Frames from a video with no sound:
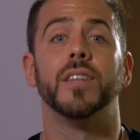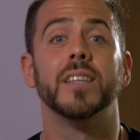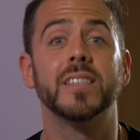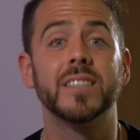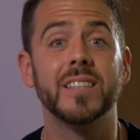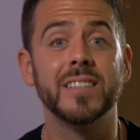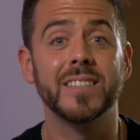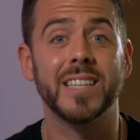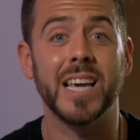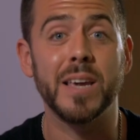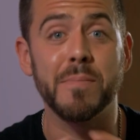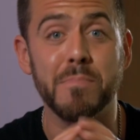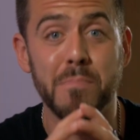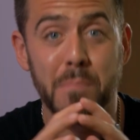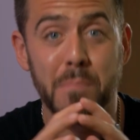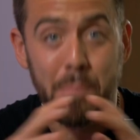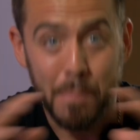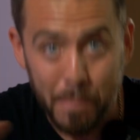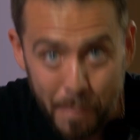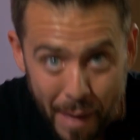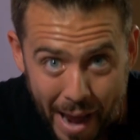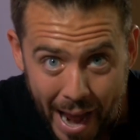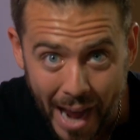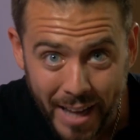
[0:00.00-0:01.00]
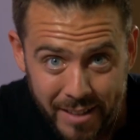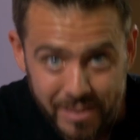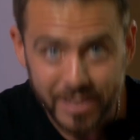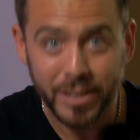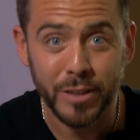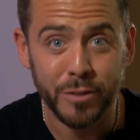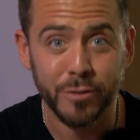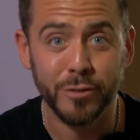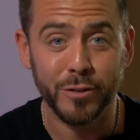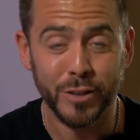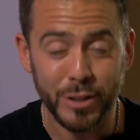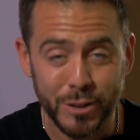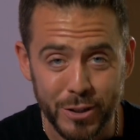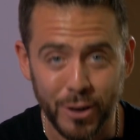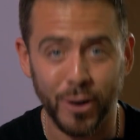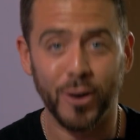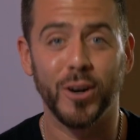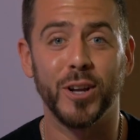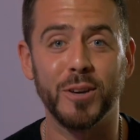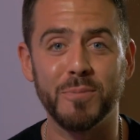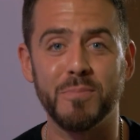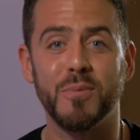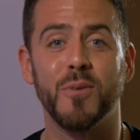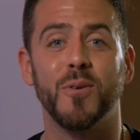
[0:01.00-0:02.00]
This is a massive
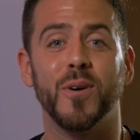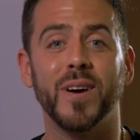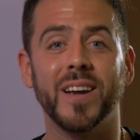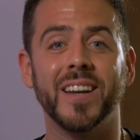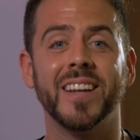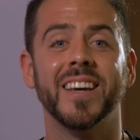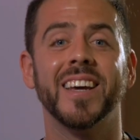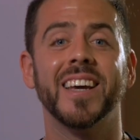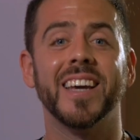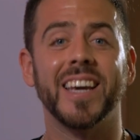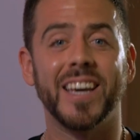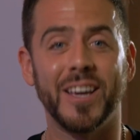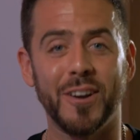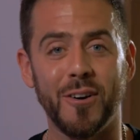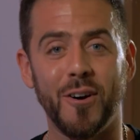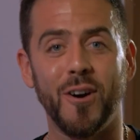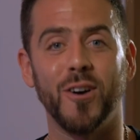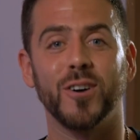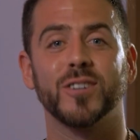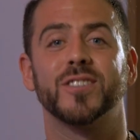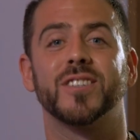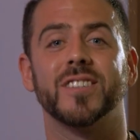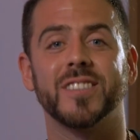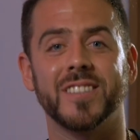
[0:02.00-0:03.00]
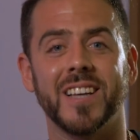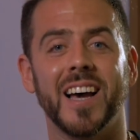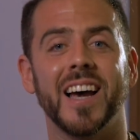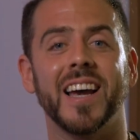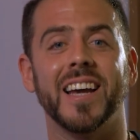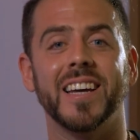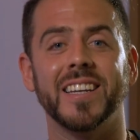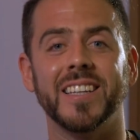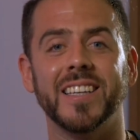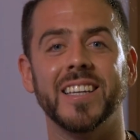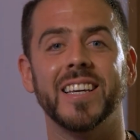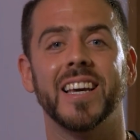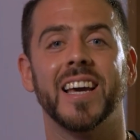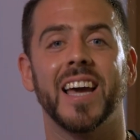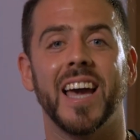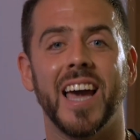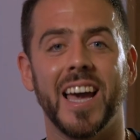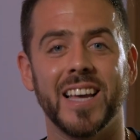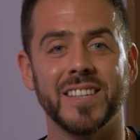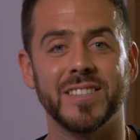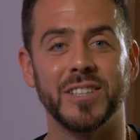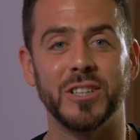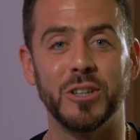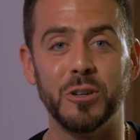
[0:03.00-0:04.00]
turning point in our society
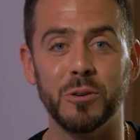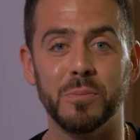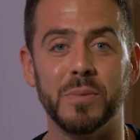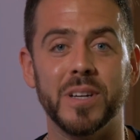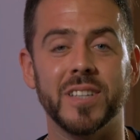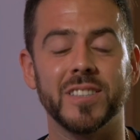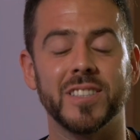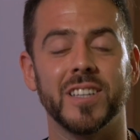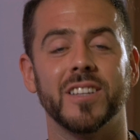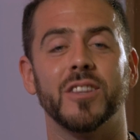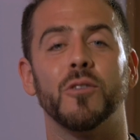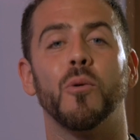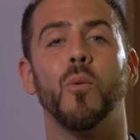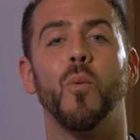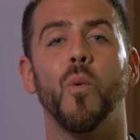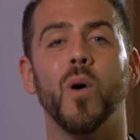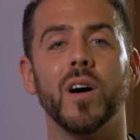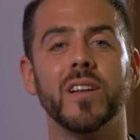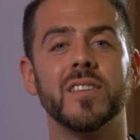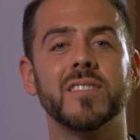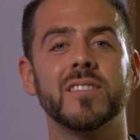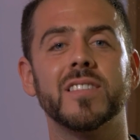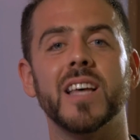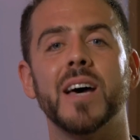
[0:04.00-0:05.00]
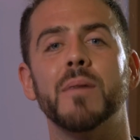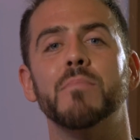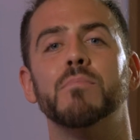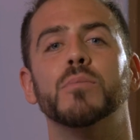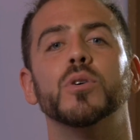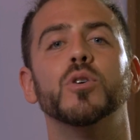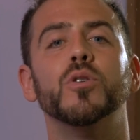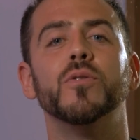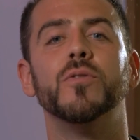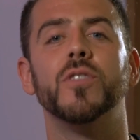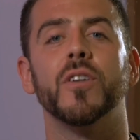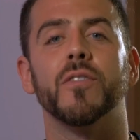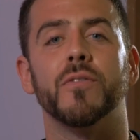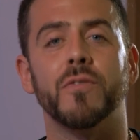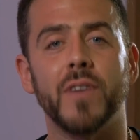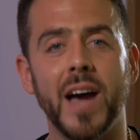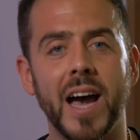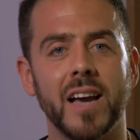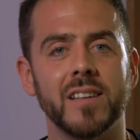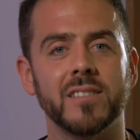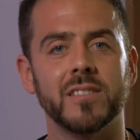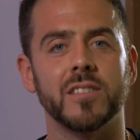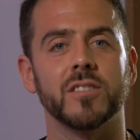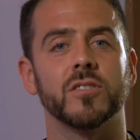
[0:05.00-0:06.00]
as humans, and the ones that move the
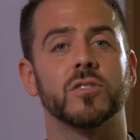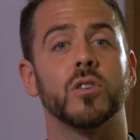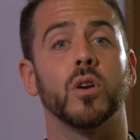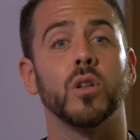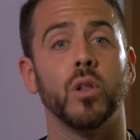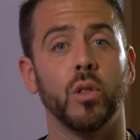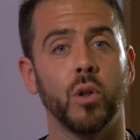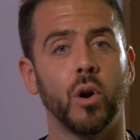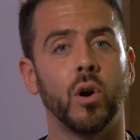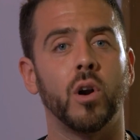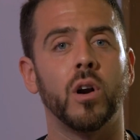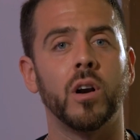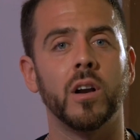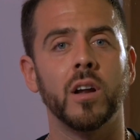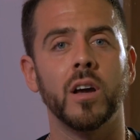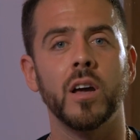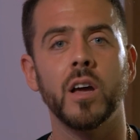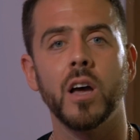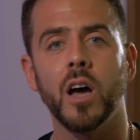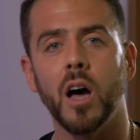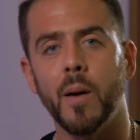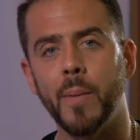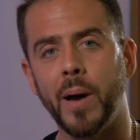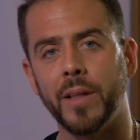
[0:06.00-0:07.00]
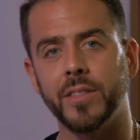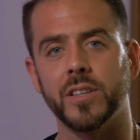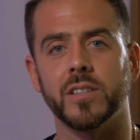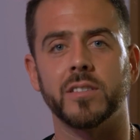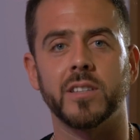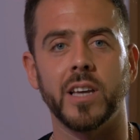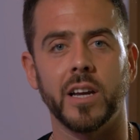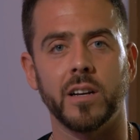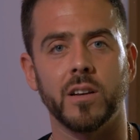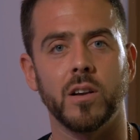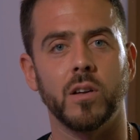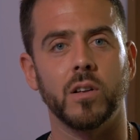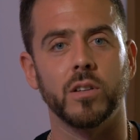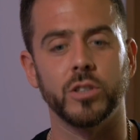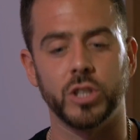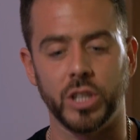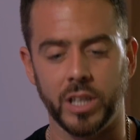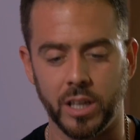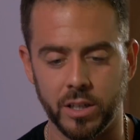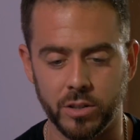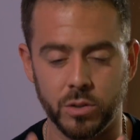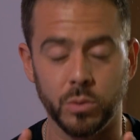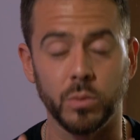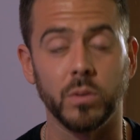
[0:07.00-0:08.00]
fastest to learn about this technology
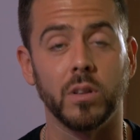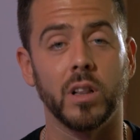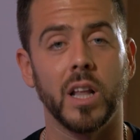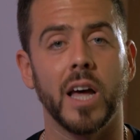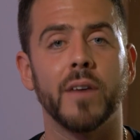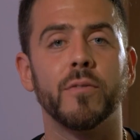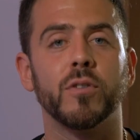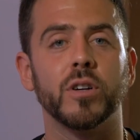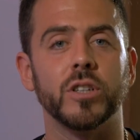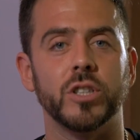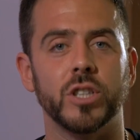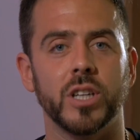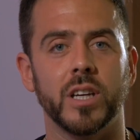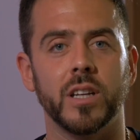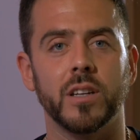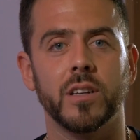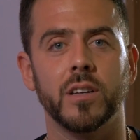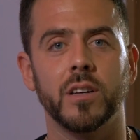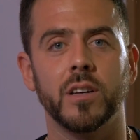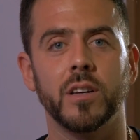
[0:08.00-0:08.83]
and to leverage it